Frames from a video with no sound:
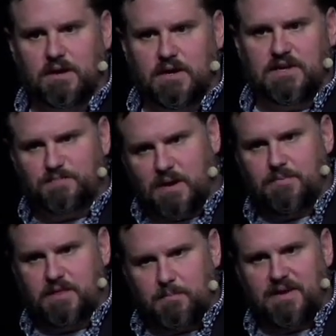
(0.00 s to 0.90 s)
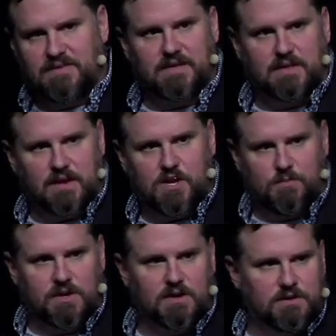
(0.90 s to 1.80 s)
And it's probably the best thing that a
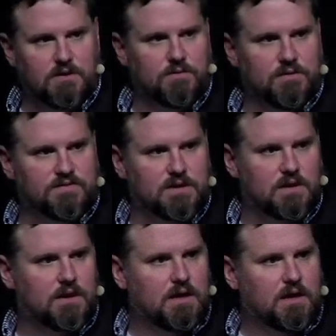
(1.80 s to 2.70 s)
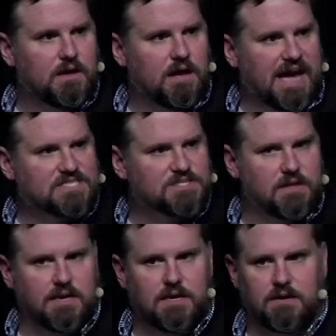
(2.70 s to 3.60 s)
human could do is to
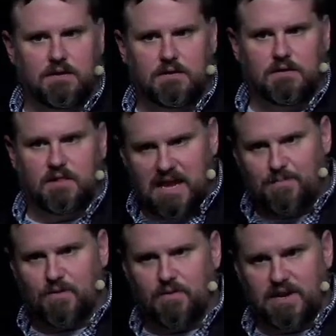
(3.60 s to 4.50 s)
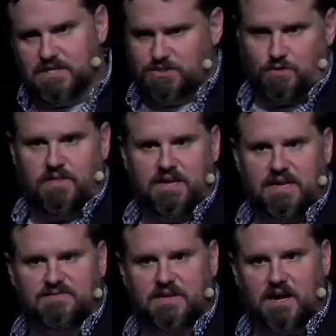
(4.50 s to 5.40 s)
actually labor and enjoy the
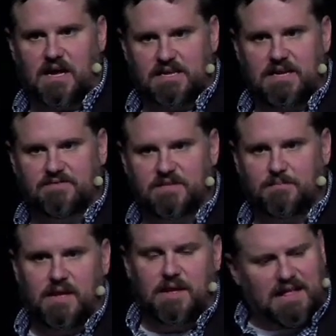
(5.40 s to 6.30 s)
gifts that God gives them.